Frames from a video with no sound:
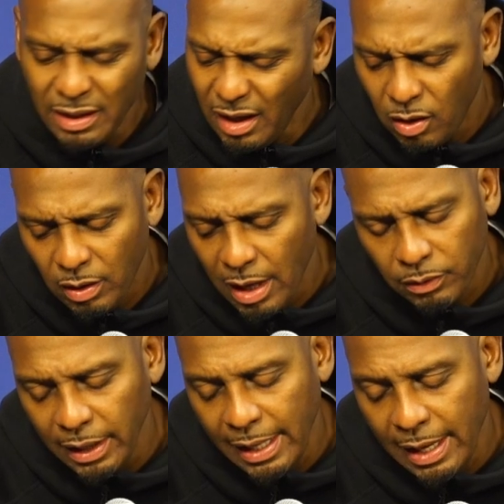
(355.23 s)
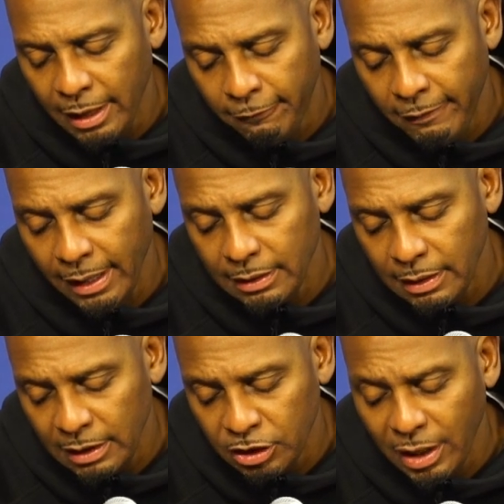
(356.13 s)
No, I don't think it had an
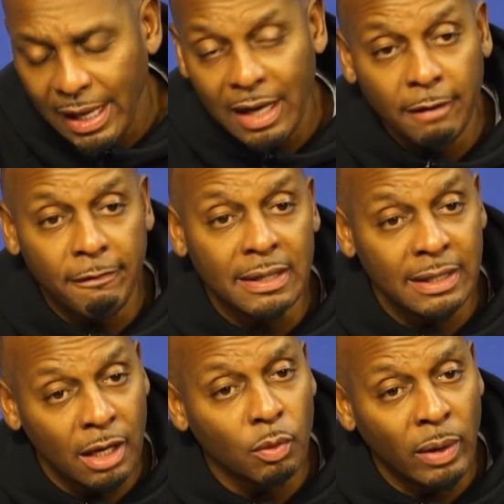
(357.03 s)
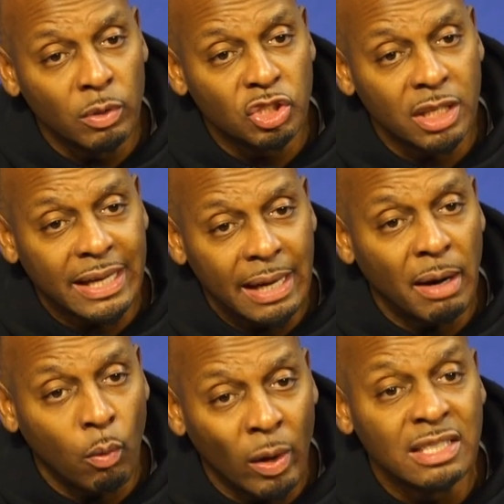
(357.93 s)
effect. It should have had an effect the other way. We should have came
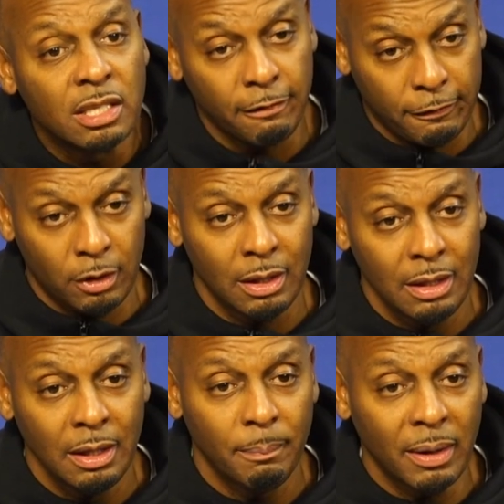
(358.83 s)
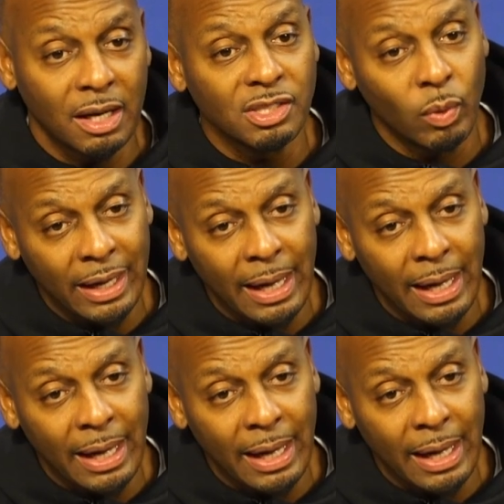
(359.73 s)
out way tougher because of what